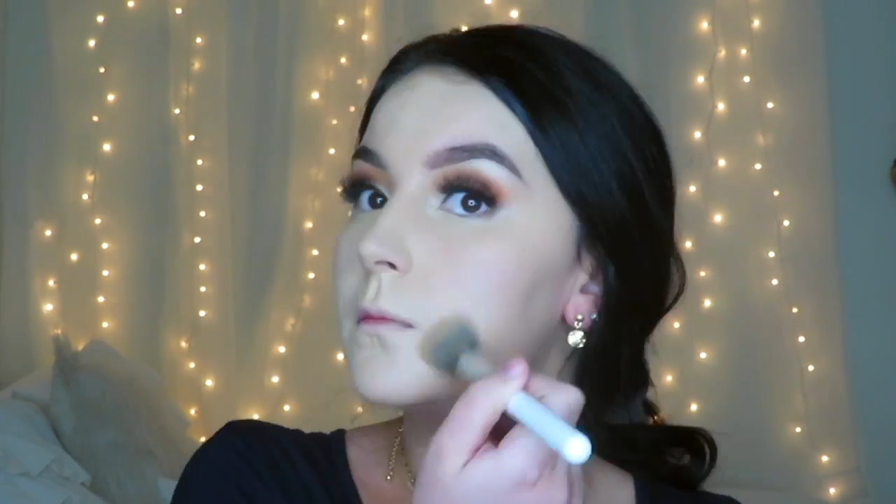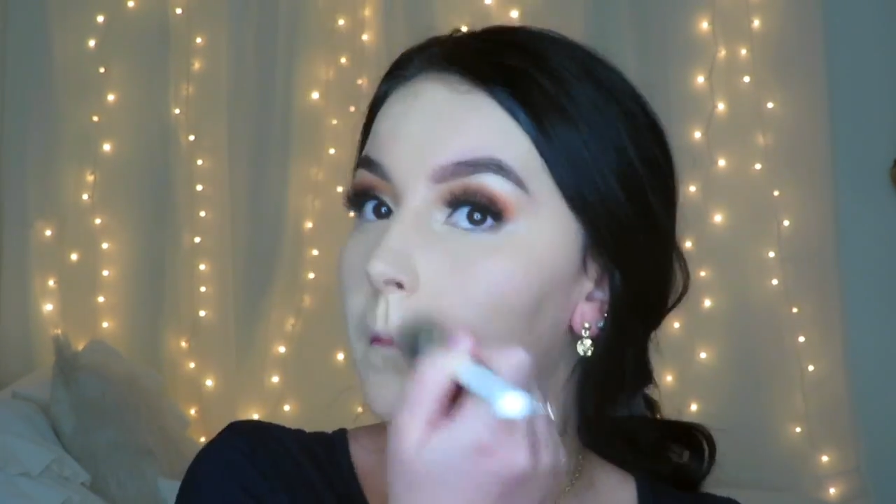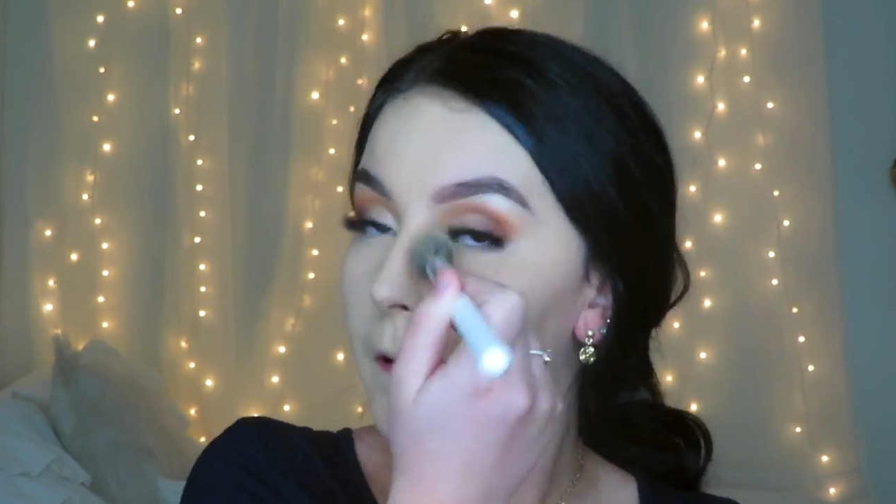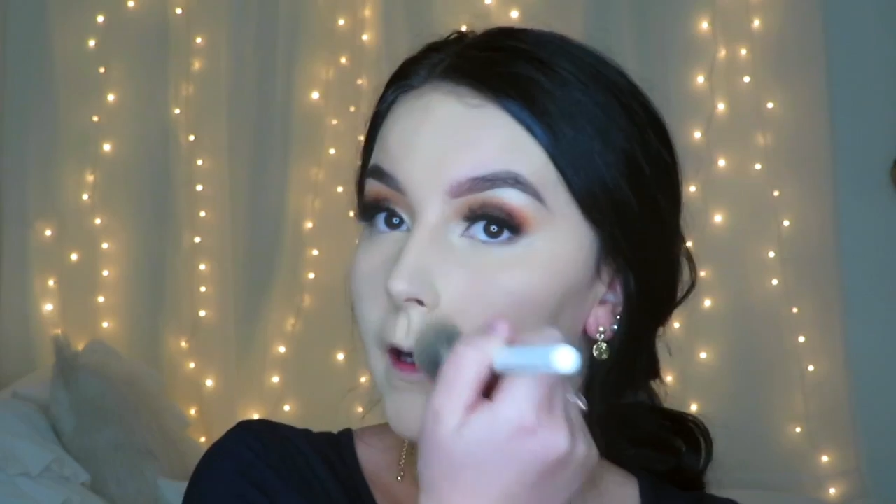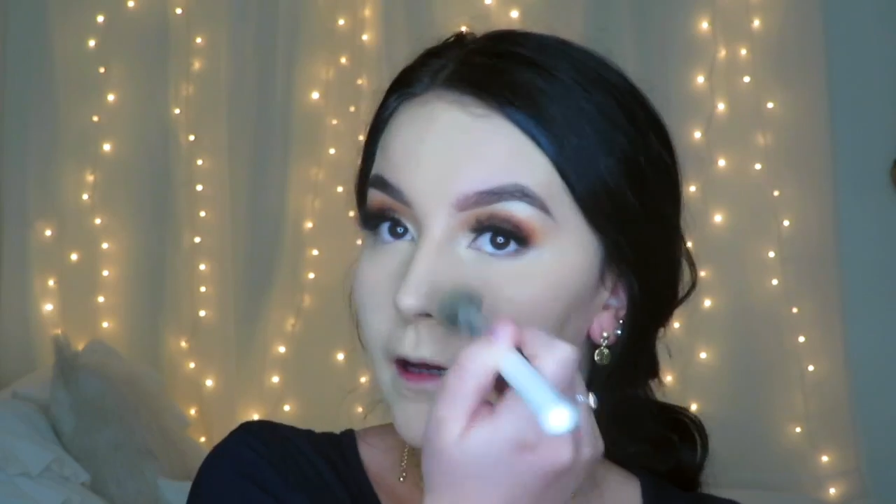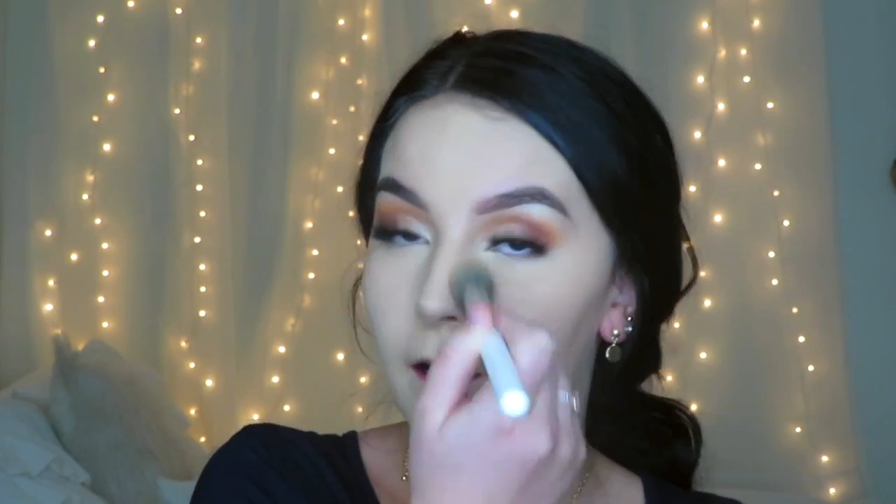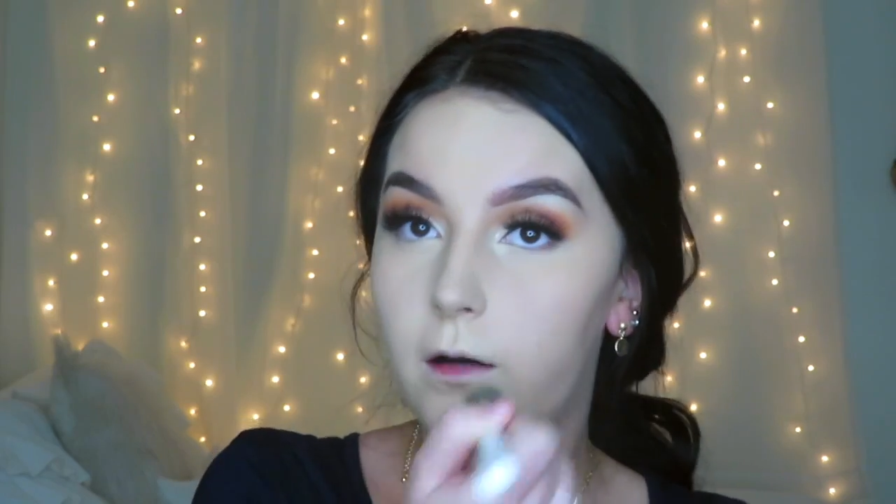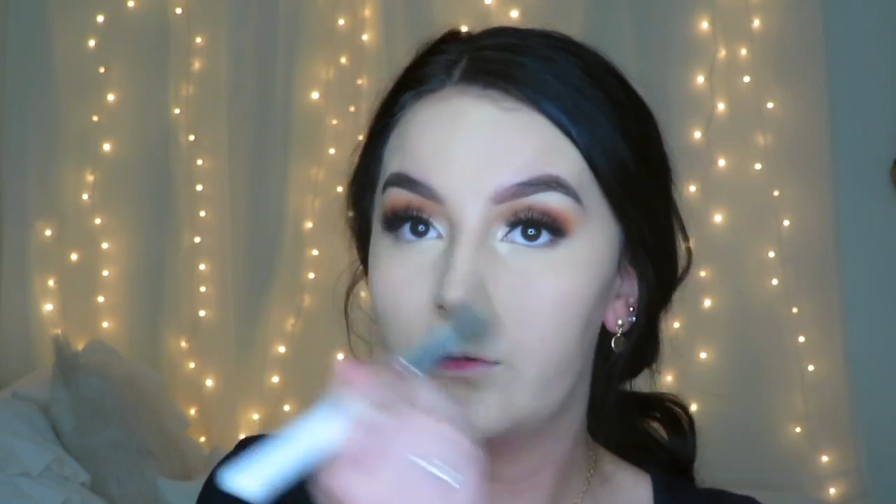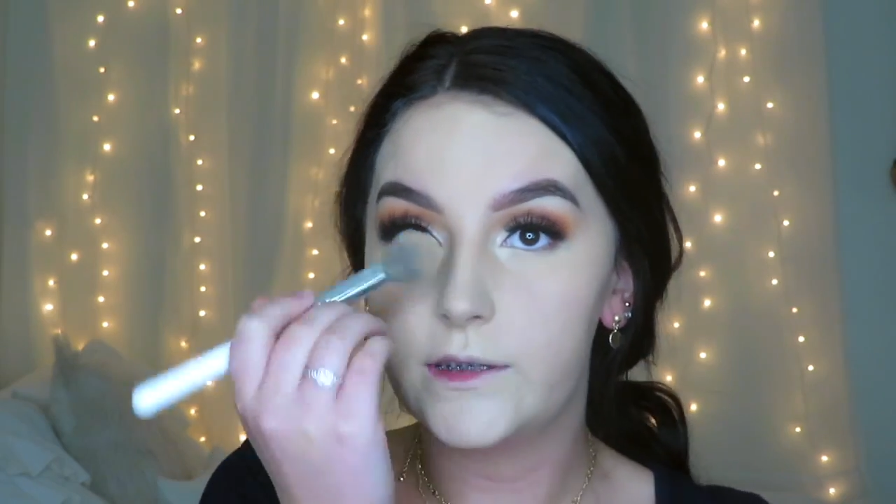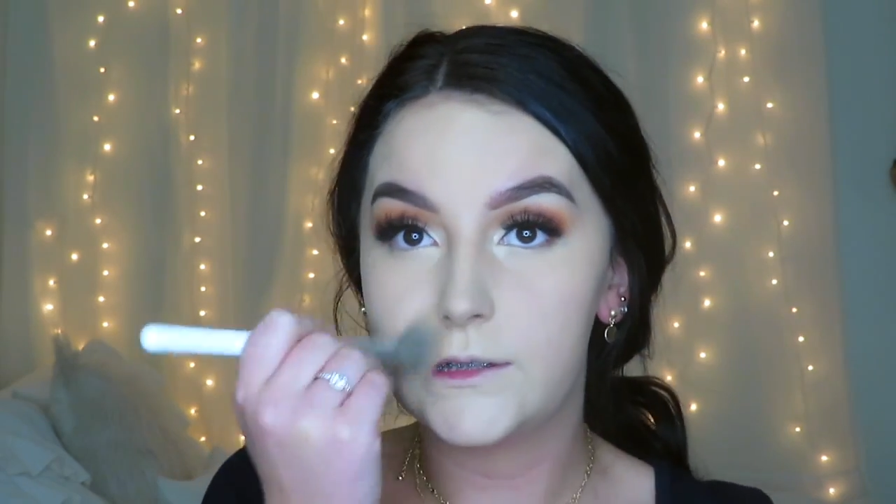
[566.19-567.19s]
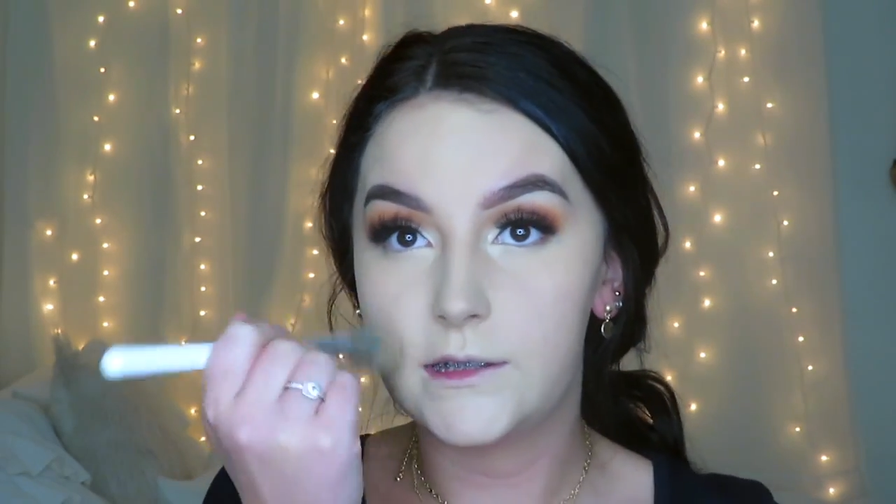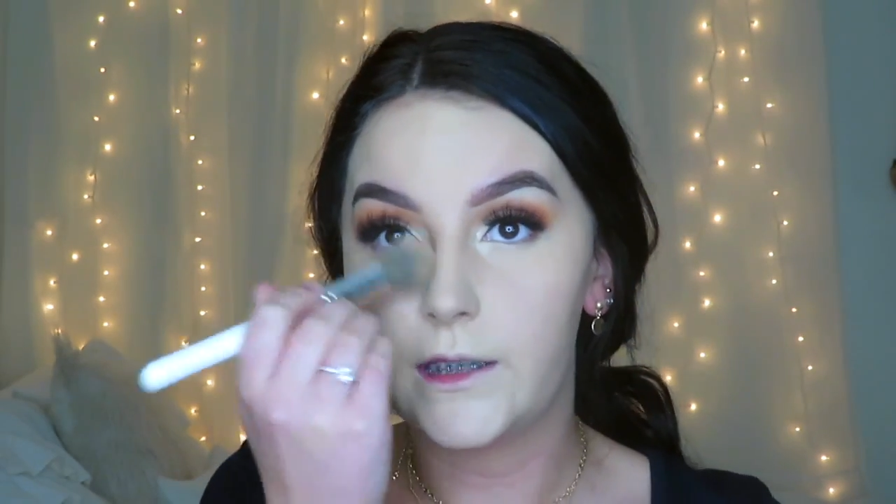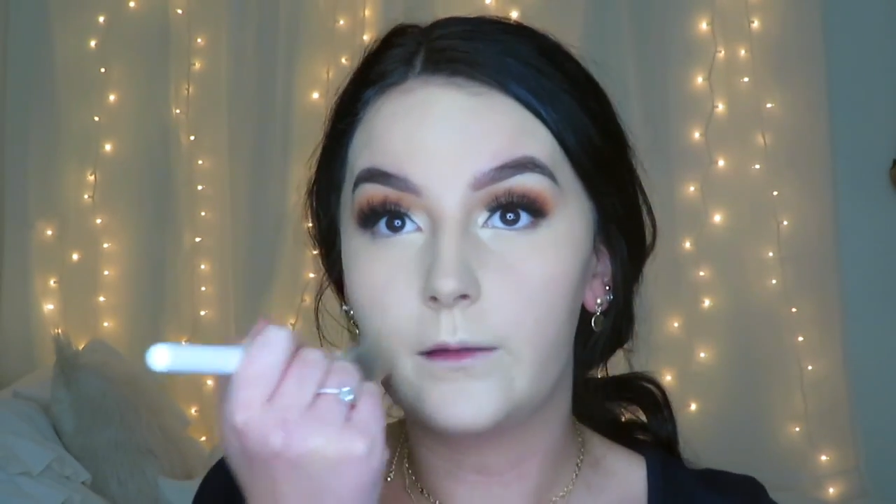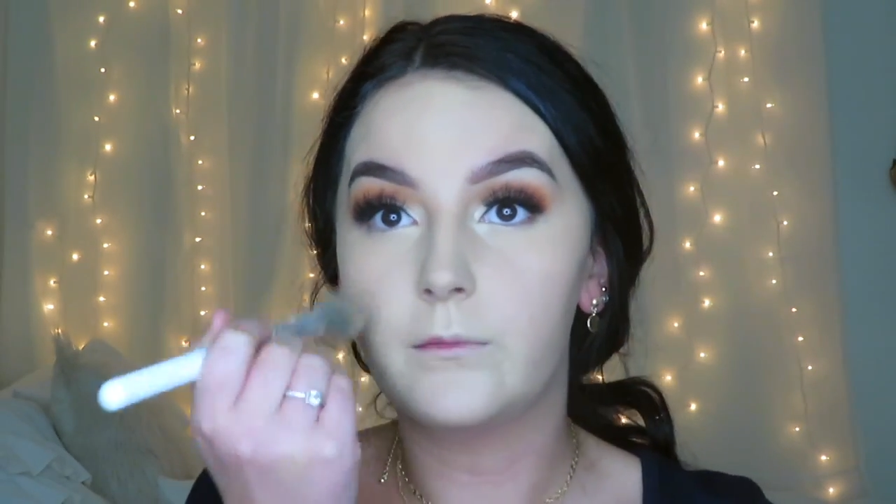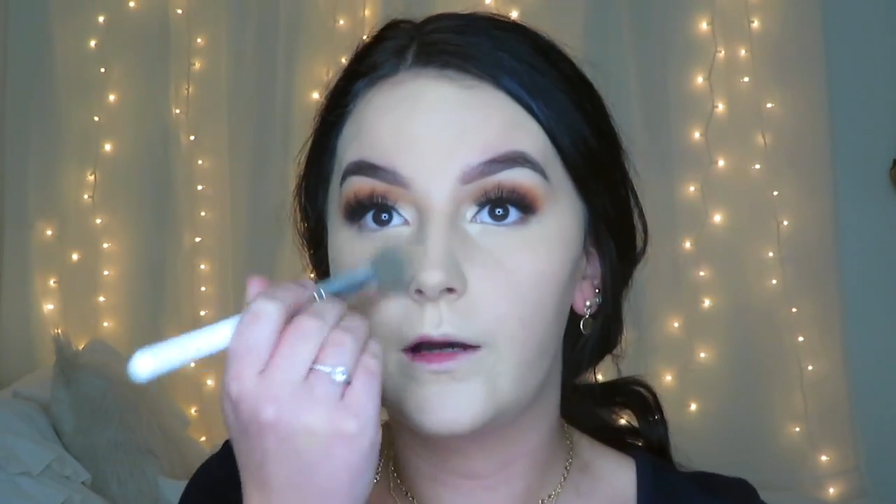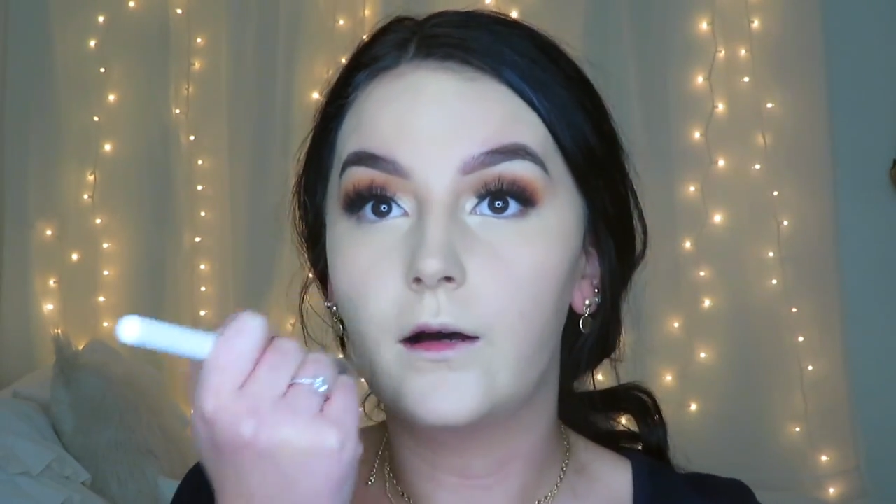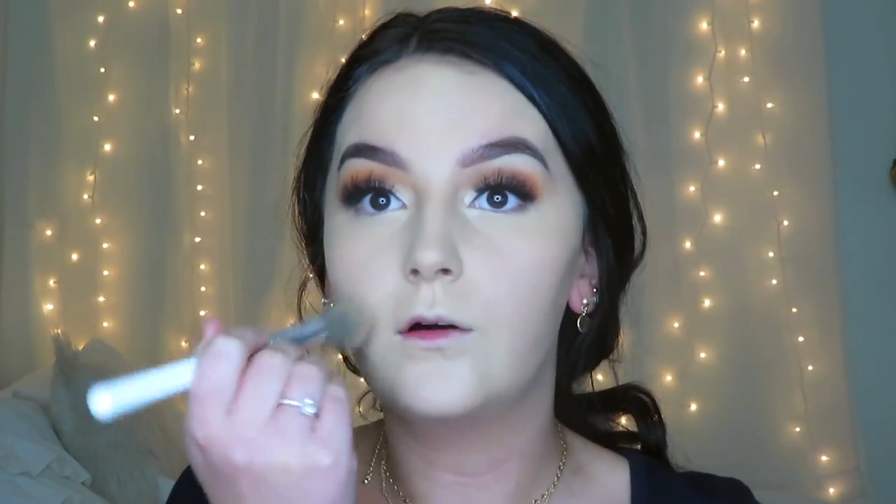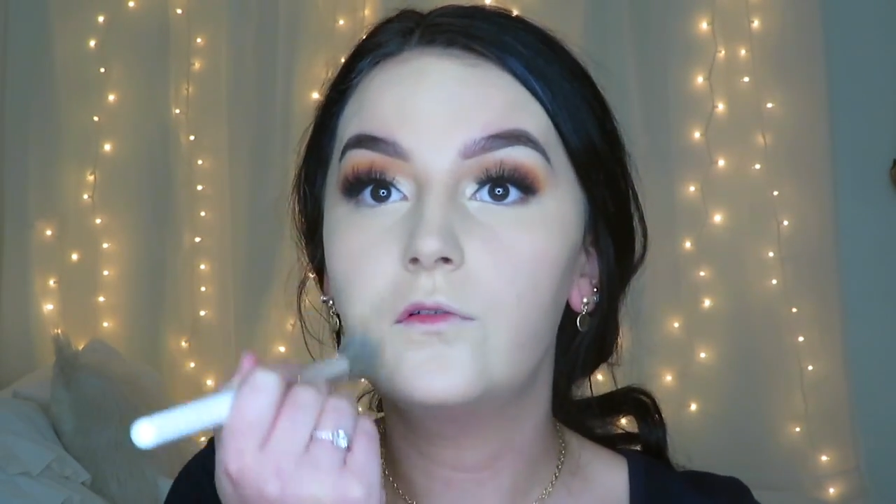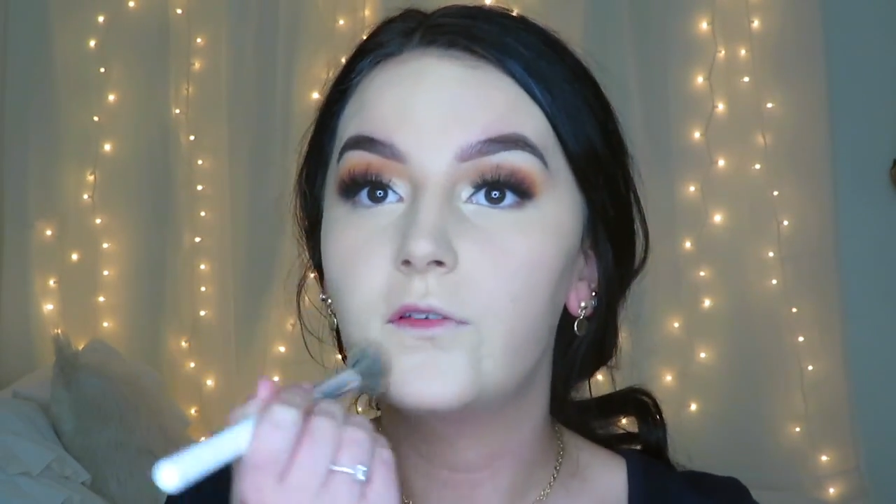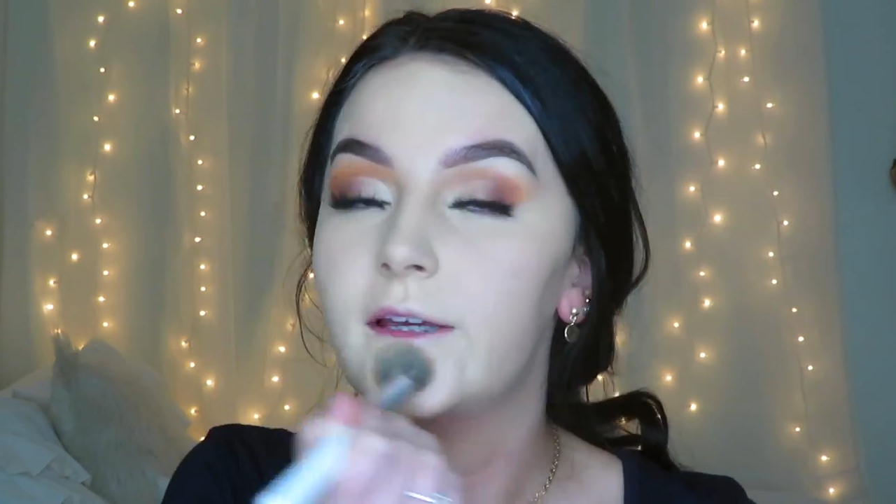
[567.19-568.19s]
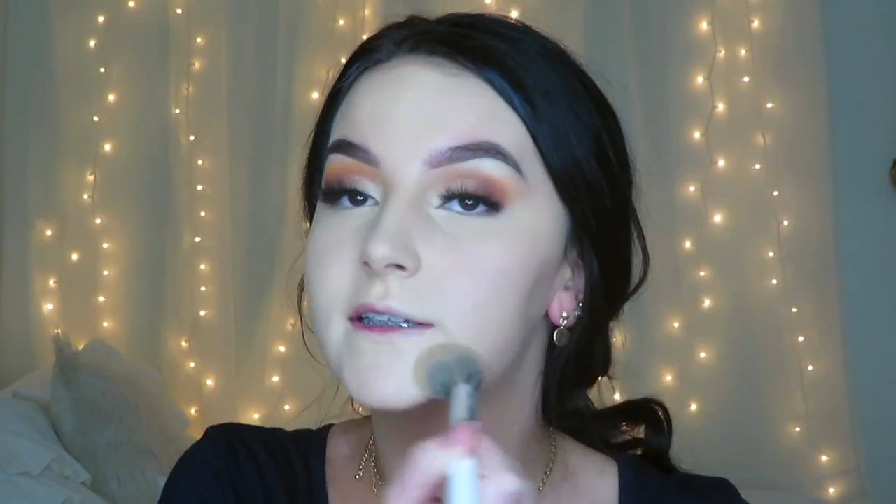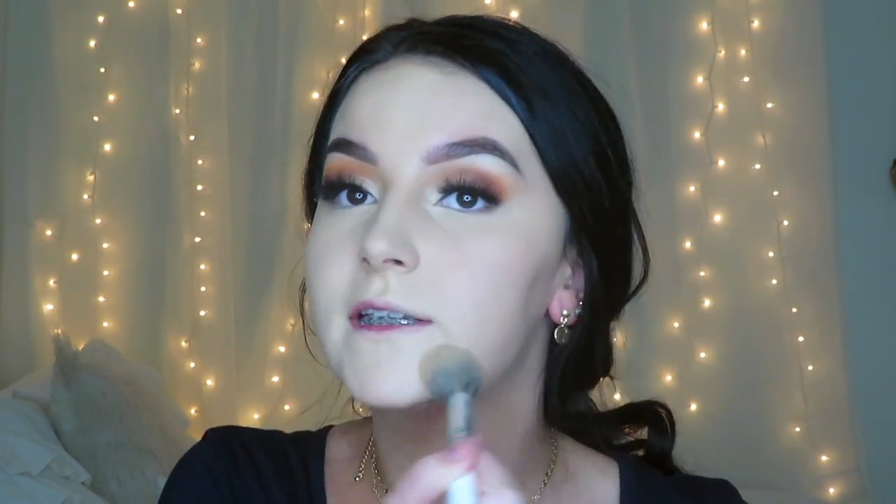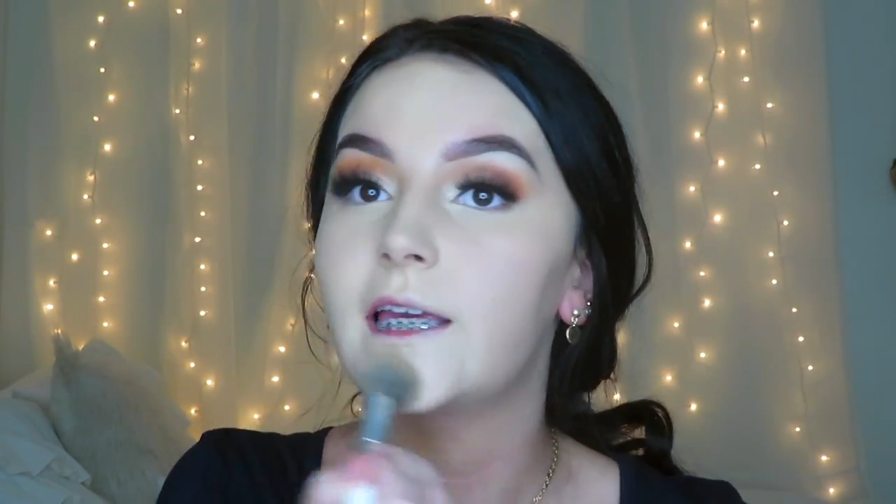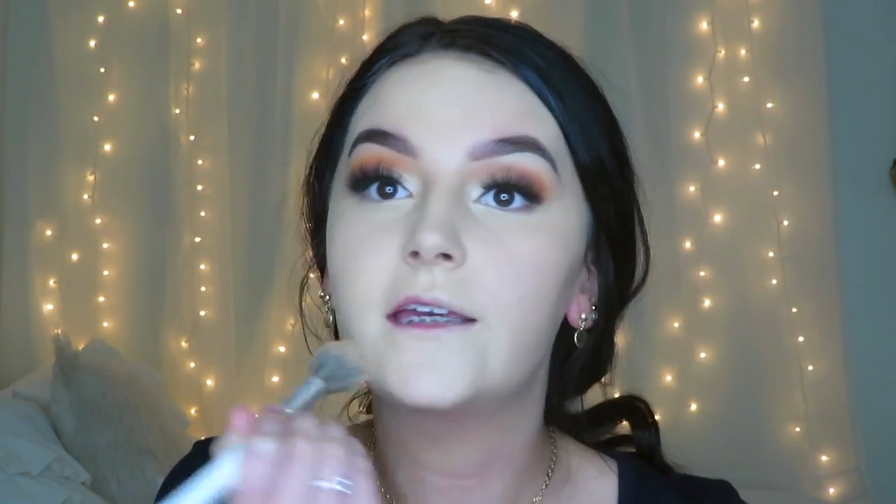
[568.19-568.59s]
but I always set my whole face